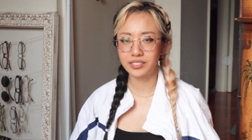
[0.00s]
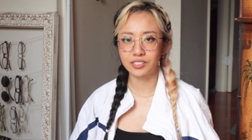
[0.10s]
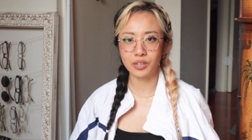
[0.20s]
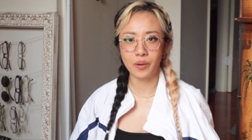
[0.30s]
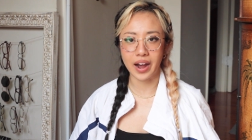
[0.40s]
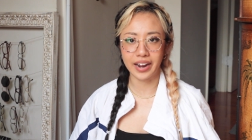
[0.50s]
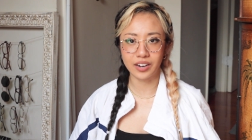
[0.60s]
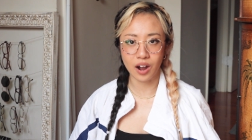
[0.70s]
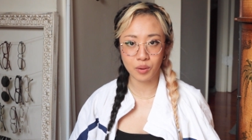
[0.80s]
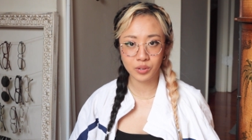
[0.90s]
And so I
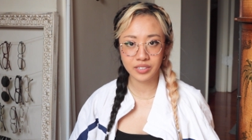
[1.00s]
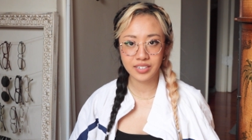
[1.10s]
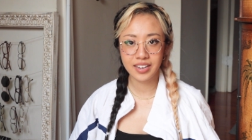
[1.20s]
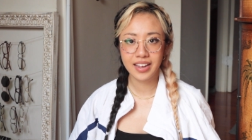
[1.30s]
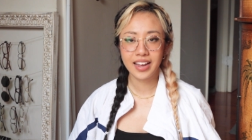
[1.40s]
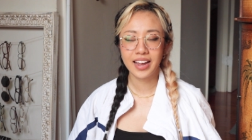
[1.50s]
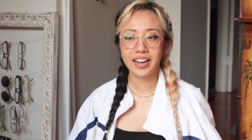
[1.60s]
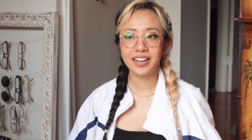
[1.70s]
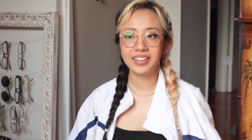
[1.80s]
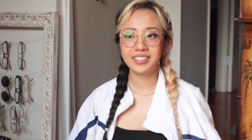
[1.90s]
got one
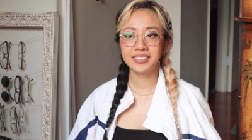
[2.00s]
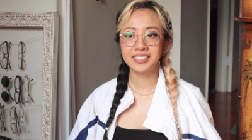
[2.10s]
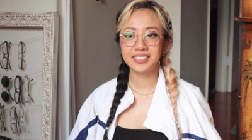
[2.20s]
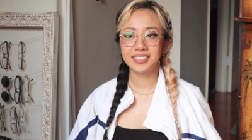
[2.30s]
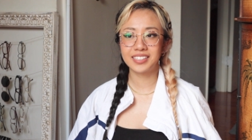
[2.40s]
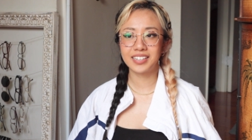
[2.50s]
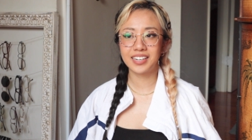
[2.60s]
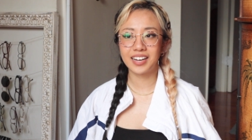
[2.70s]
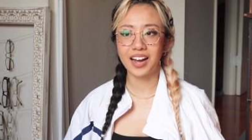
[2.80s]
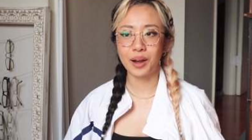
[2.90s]
and
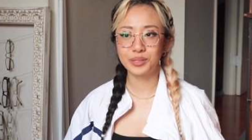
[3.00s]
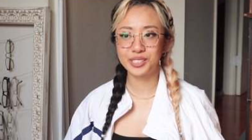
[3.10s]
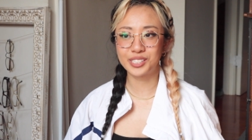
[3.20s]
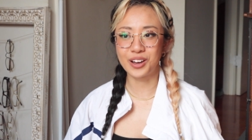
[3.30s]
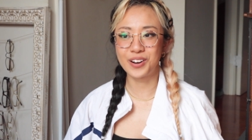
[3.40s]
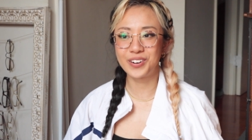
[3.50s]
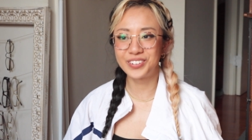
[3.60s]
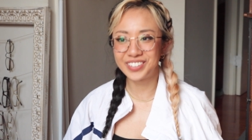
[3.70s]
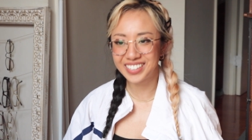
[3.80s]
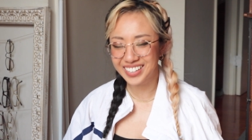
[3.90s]
I was
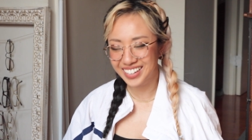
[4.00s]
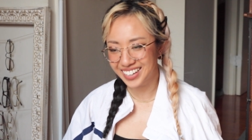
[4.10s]
so,